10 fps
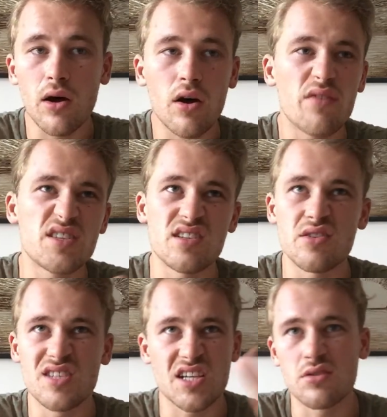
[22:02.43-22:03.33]
lot. Obviously
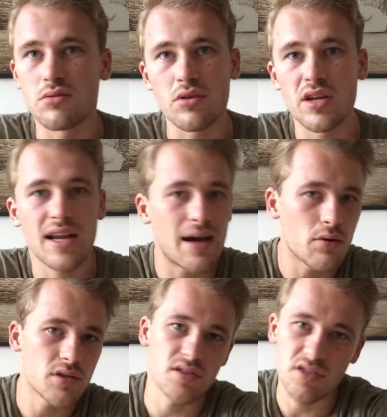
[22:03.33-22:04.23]
those sessions were only an
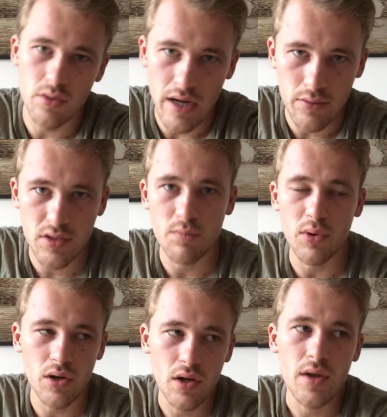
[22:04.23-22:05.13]
hour to 2 hours,
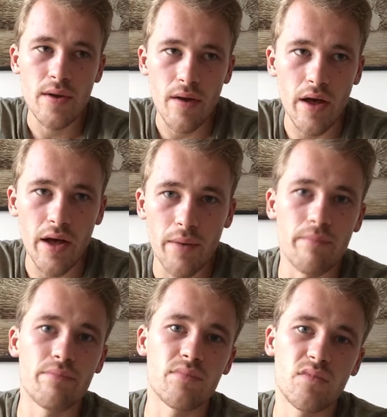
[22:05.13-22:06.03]
but
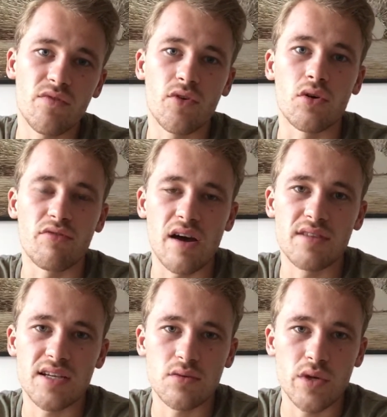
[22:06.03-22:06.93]
4 or 5
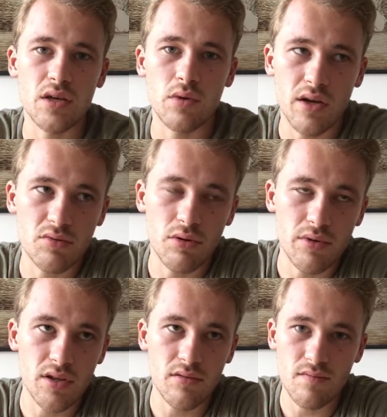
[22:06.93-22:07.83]
days a week when I was
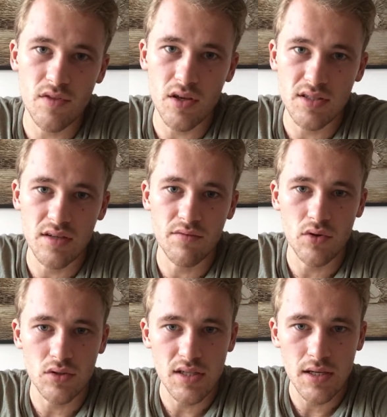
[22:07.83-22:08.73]
probably 13,
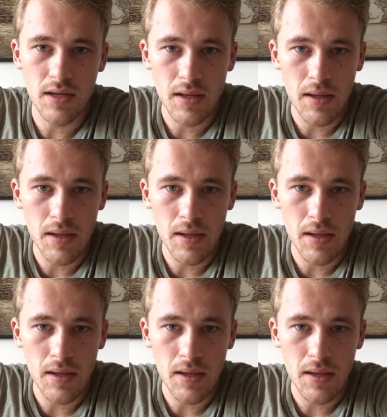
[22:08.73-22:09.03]
14.